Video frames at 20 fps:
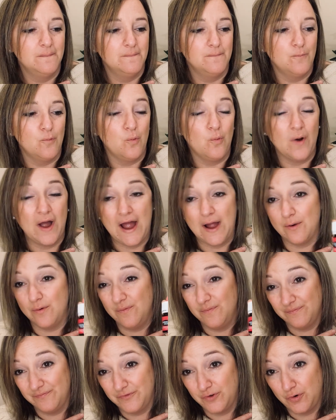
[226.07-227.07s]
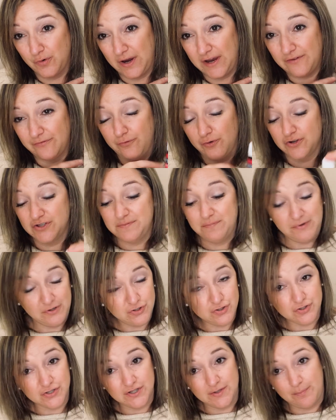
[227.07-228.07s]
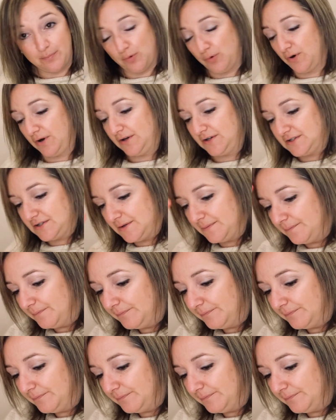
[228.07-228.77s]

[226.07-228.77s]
Wow. Great for spiritual support.